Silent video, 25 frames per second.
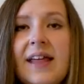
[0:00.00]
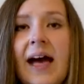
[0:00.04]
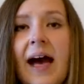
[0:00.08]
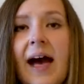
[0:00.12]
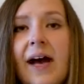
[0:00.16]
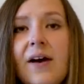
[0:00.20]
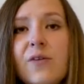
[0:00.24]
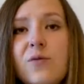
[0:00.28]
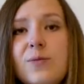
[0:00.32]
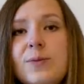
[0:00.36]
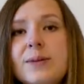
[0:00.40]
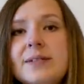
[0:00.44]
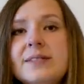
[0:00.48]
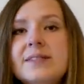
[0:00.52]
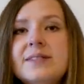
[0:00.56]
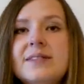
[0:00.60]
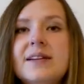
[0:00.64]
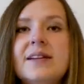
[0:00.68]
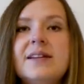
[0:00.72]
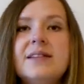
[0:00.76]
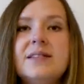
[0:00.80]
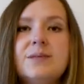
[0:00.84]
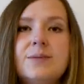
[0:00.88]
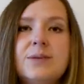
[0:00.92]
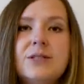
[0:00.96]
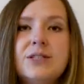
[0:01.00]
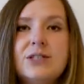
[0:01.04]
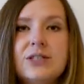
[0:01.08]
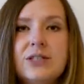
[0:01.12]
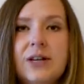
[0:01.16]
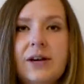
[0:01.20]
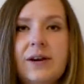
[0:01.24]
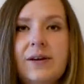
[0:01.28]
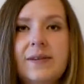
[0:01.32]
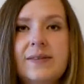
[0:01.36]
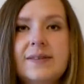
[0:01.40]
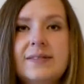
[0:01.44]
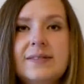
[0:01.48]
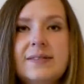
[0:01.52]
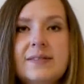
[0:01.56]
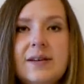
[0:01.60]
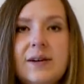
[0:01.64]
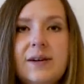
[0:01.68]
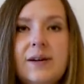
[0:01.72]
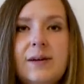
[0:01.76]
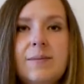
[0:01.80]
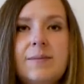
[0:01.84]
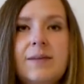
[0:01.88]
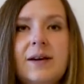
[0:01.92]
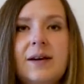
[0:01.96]
There have been studies which show that
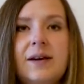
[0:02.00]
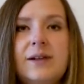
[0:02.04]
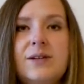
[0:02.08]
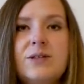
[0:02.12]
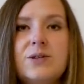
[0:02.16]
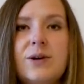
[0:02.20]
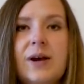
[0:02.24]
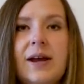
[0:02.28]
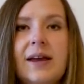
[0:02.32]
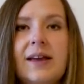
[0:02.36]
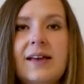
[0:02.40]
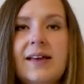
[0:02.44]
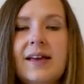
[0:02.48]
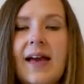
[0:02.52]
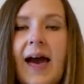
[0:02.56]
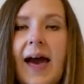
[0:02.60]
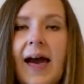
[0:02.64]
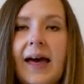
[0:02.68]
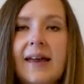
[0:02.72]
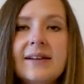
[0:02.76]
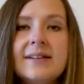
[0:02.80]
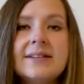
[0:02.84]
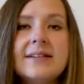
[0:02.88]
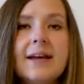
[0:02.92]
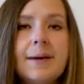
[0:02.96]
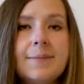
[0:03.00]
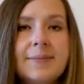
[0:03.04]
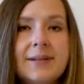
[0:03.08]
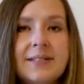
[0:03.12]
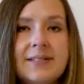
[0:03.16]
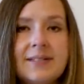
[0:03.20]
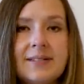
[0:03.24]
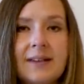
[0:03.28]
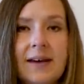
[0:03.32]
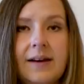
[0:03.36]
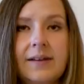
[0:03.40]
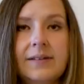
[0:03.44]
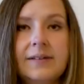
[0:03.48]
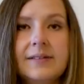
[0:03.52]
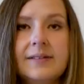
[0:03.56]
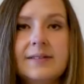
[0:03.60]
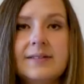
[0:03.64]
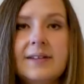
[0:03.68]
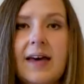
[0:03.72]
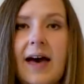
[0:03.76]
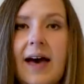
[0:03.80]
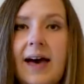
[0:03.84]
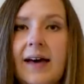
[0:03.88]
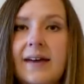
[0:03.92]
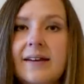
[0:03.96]
sodium nitrate can damage
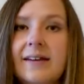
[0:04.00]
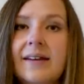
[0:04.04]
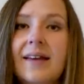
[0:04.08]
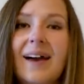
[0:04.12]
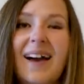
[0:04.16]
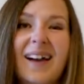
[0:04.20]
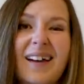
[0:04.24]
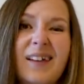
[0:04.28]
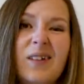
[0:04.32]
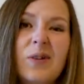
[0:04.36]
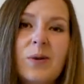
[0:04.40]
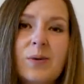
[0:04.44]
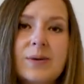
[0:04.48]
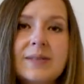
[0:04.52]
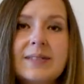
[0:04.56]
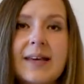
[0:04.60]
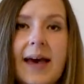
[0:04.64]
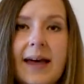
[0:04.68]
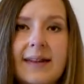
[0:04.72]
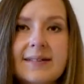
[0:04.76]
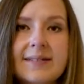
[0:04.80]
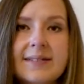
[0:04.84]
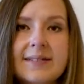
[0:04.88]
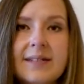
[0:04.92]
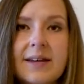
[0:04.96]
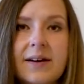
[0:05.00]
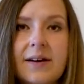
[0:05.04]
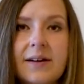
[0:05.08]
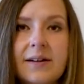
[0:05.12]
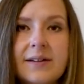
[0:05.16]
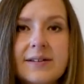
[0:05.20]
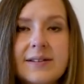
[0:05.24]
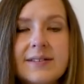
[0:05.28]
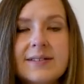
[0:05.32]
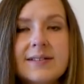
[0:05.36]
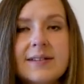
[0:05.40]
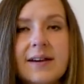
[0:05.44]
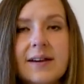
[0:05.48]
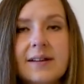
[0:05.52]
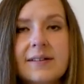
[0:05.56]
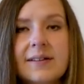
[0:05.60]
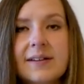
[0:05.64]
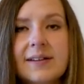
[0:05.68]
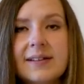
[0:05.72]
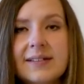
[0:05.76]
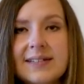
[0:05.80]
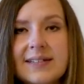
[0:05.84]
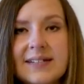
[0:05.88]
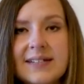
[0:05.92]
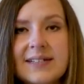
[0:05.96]
cells and can cause cancer under certain
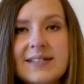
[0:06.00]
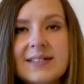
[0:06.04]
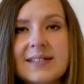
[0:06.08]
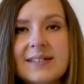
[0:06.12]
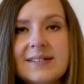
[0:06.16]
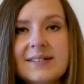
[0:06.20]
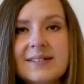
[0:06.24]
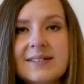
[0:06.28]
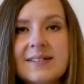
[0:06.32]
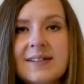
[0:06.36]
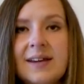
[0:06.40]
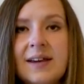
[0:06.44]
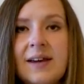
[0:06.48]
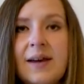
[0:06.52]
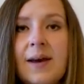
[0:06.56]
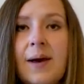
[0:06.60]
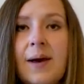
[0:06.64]
conditions,